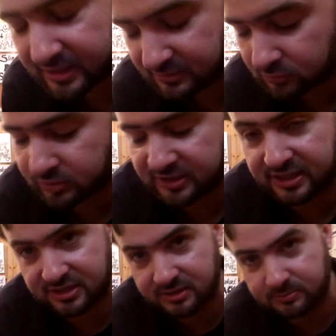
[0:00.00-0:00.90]
it really
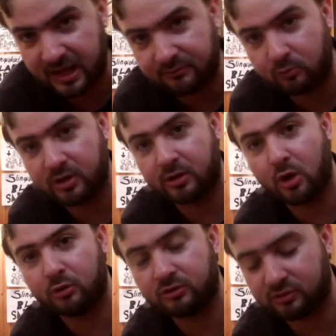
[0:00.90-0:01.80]
did have a weird
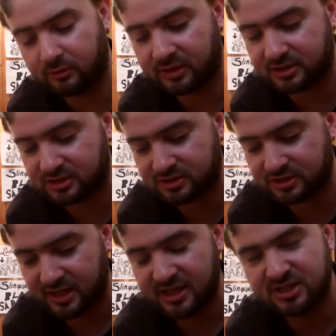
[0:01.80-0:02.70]
odor to it. It just
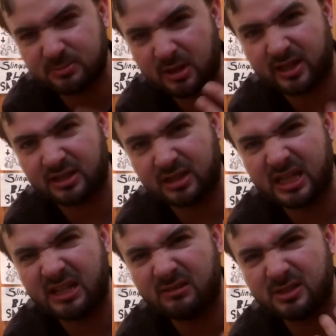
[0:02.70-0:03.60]
smelled like
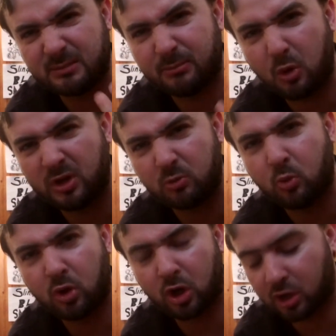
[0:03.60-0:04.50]
leaves and moldy
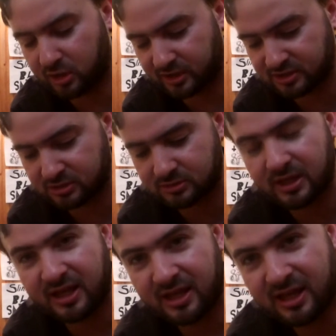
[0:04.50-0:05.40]
water, and it
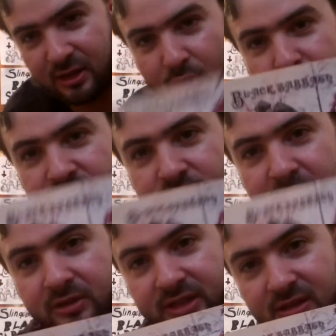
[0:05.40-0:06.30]
almost
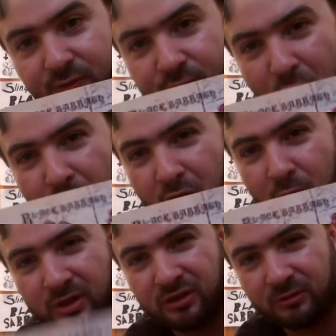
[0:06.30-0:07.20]
smelled like the photo
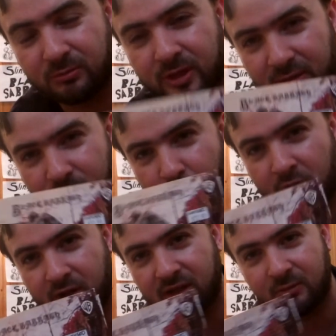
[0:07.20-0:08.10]
with
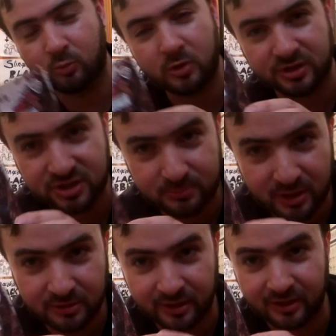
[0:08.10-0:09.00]
what it would have
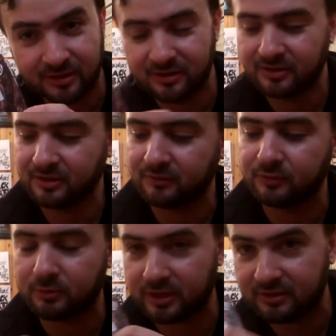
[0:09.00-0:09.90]
smelled like if
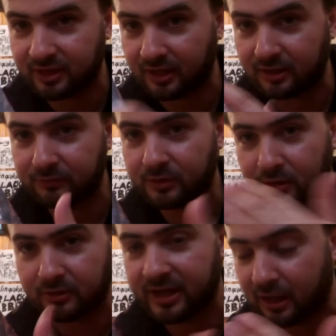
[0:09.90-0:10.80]
you were in there, if you
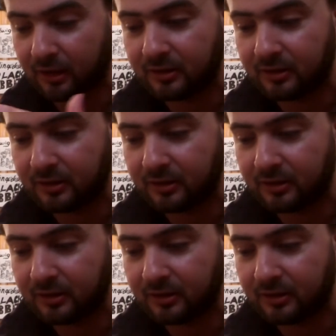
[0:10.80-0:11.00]
were there.